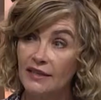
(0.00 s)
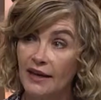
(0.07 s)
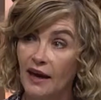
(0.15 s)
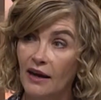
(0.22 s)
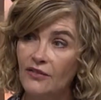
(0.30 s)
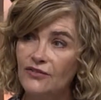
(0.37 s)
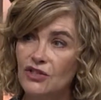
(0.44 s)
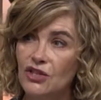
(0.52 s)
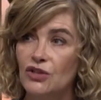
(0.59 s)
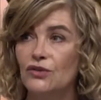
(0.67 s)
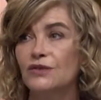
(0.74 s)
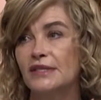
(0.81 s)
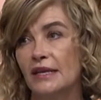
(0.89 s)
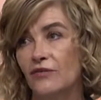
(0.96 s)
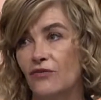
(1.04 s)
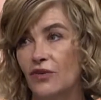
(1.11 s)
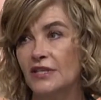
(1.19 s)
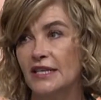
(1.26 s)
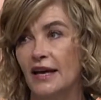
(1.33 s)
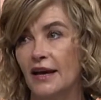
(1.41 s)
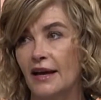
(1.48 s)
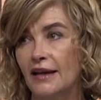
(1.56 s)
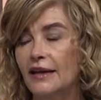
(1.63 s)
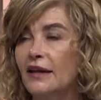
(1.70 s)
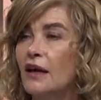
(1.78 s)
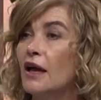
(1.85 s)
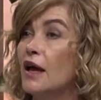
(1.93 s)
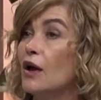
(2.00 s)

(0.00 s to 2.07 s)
enough to use every day